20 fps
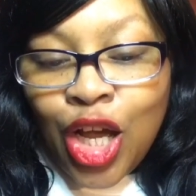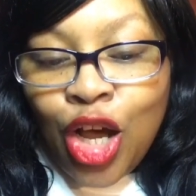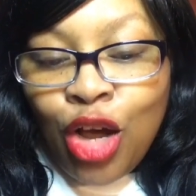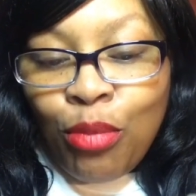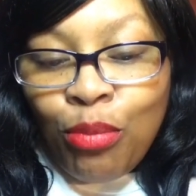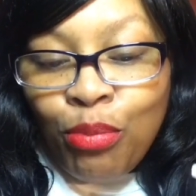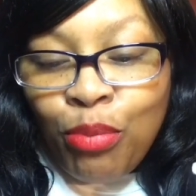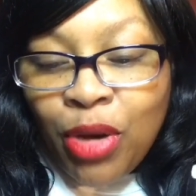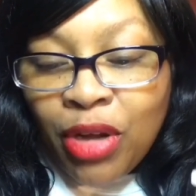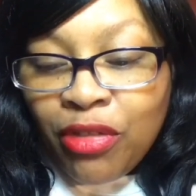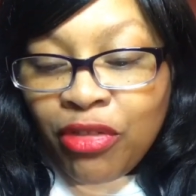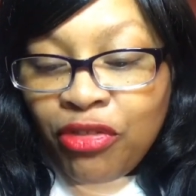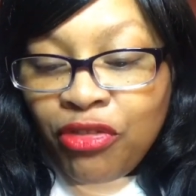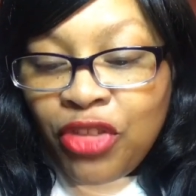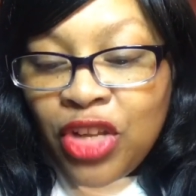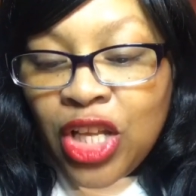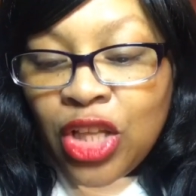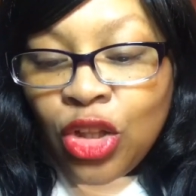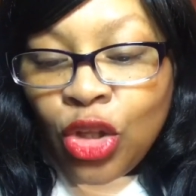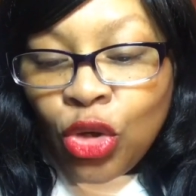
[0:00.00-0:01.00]
But fear
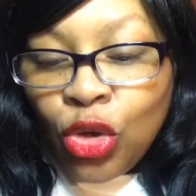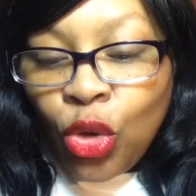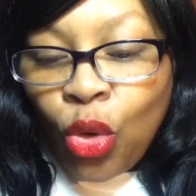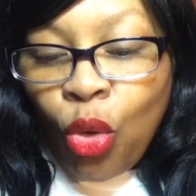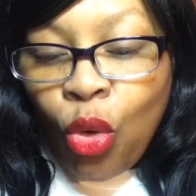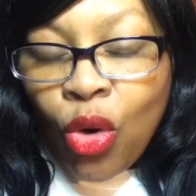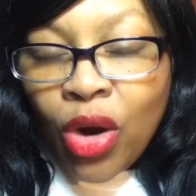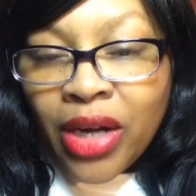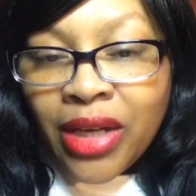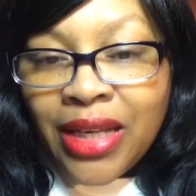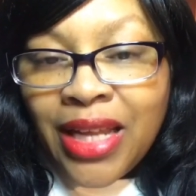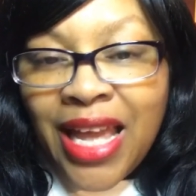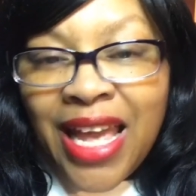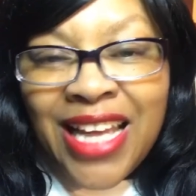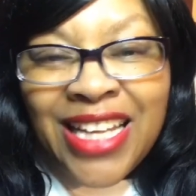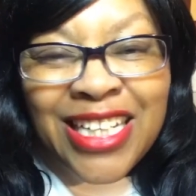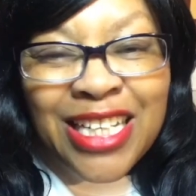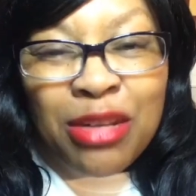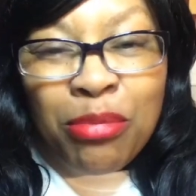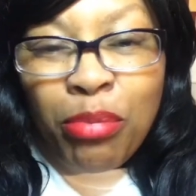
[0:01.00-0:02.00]
the Lord and
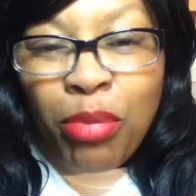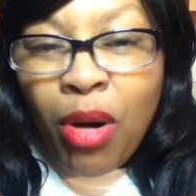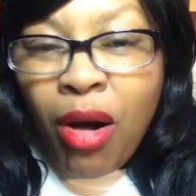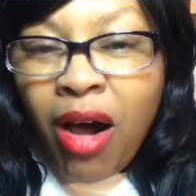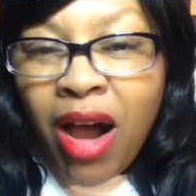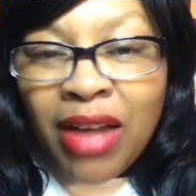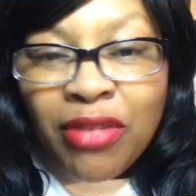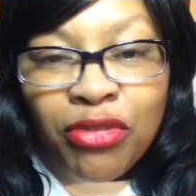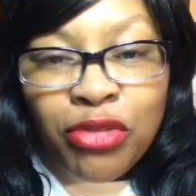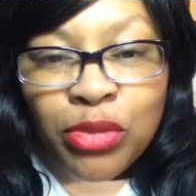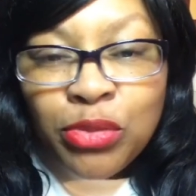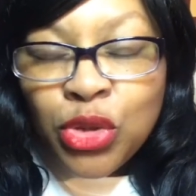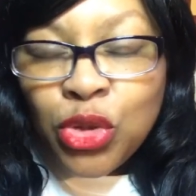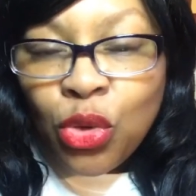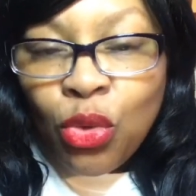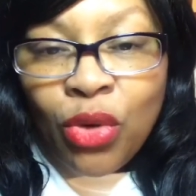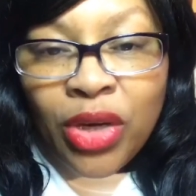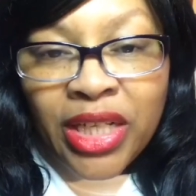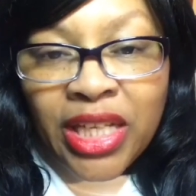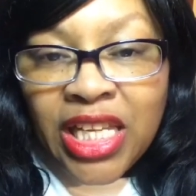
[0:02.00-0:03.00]
depart from
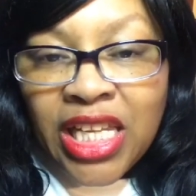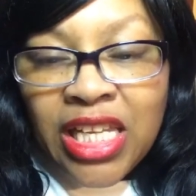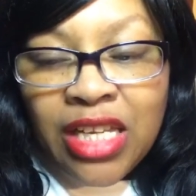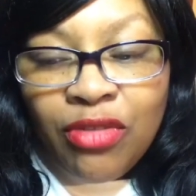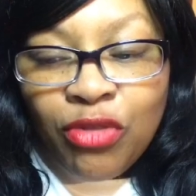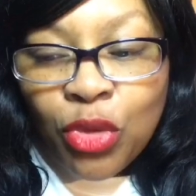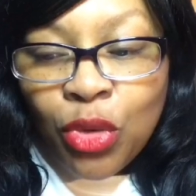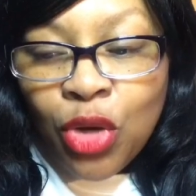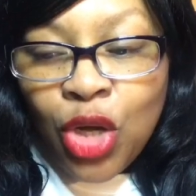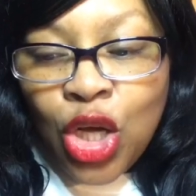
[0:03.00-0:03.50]
doing evil.